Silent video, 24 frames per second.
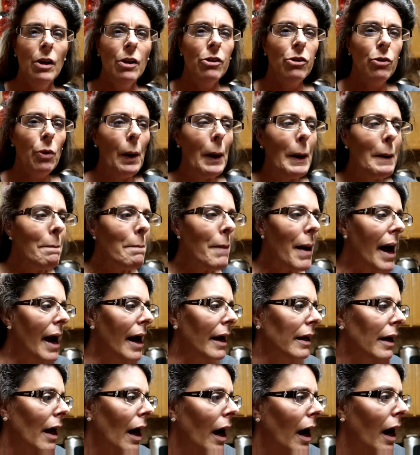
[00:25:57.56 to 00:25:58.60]
So I'm
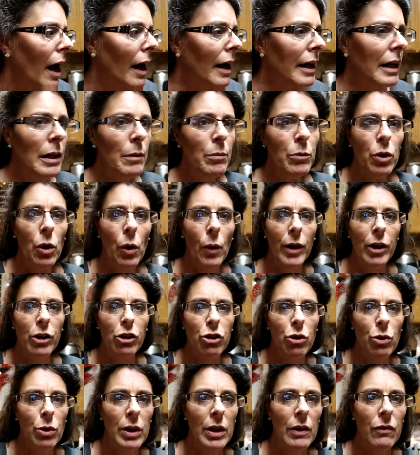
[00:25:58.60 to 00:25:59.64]
back. I am going
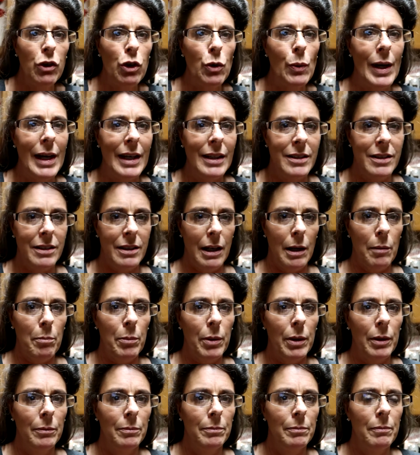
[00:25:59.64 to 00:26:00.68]
to give you a
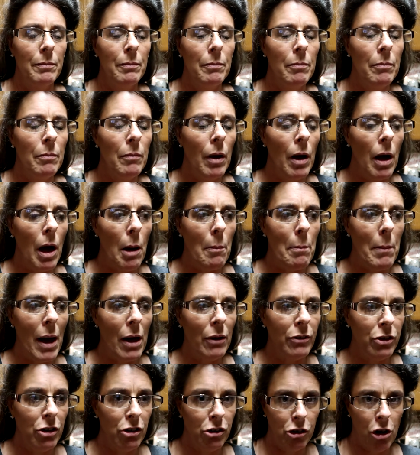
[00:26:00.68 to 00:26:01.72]
tip
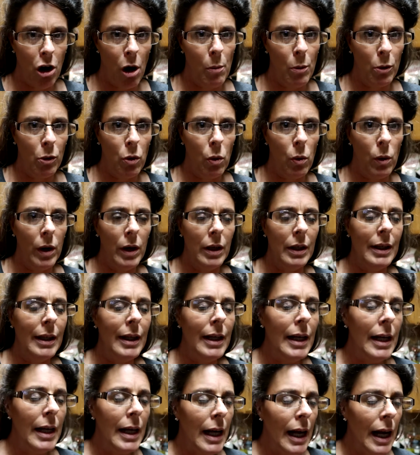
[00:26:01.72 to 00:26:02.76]
about this caramel corn
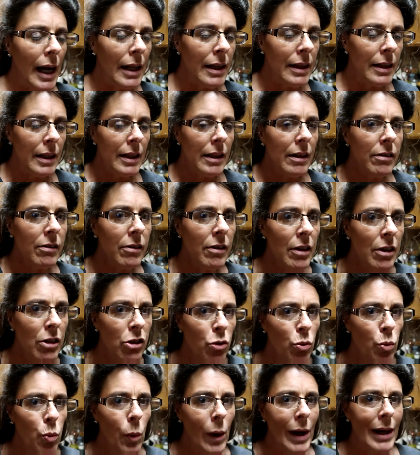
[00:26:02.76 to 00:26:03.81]
and this
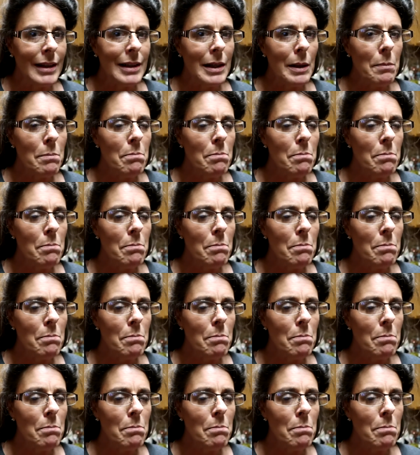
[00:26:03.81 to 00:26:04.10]
is what